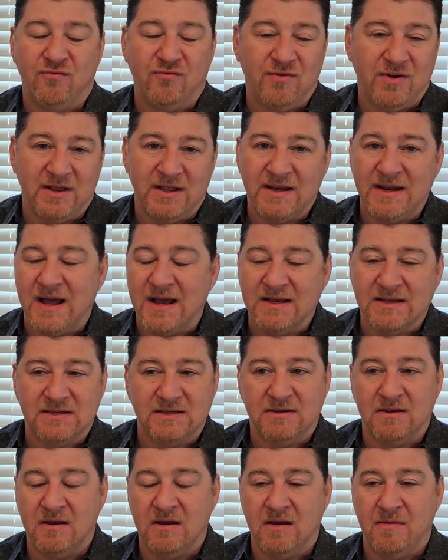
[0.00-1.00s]
Really
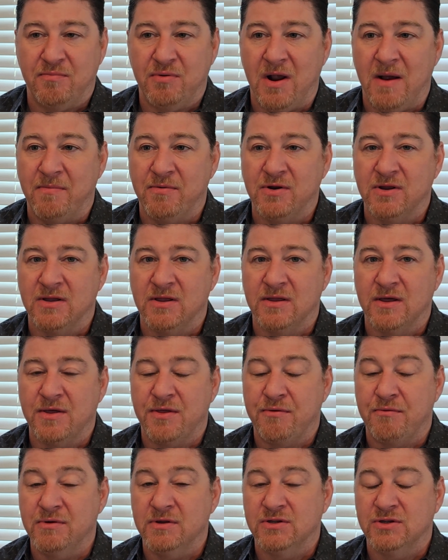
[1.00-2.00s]
nice property in the
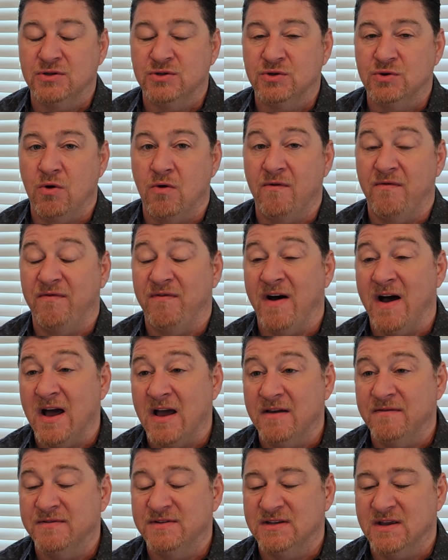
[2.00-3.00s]

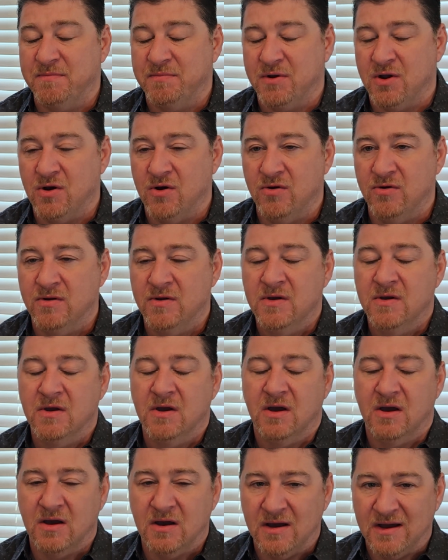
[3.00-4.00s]
32205 zip code,
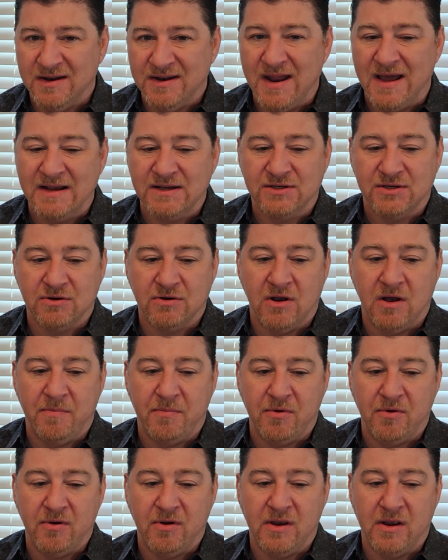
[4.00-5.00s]
a nicer
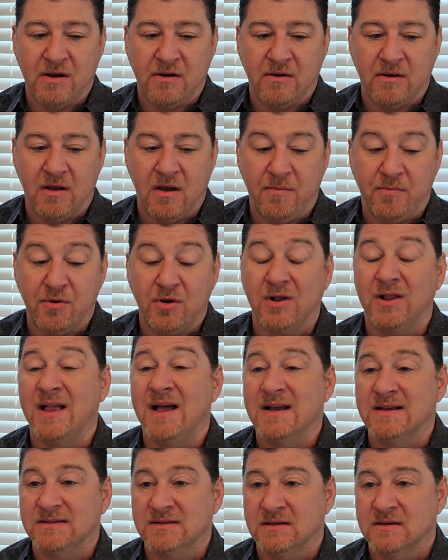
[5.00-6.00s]
upper
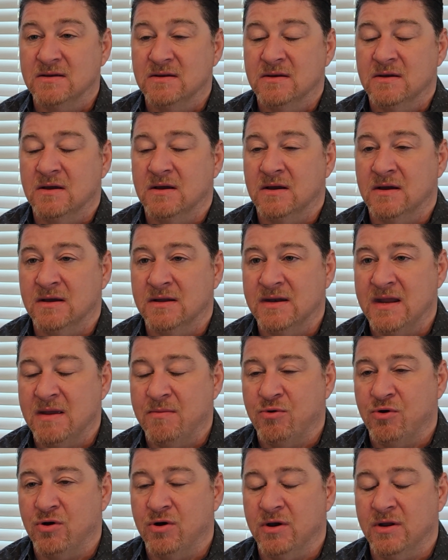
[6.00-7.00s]
class
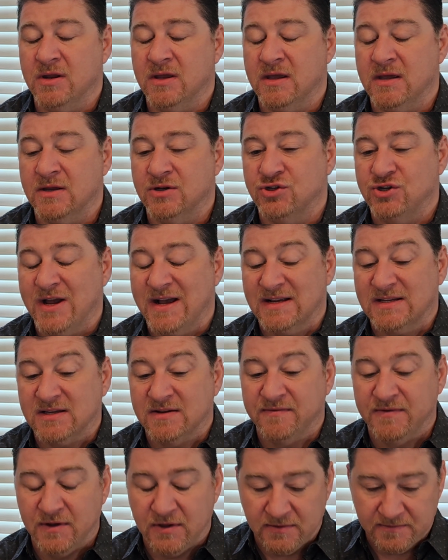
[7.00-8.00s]
neighborhood in
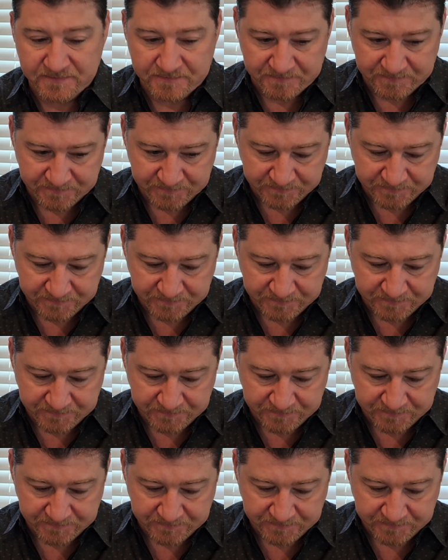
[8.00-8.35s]
Jacksonville.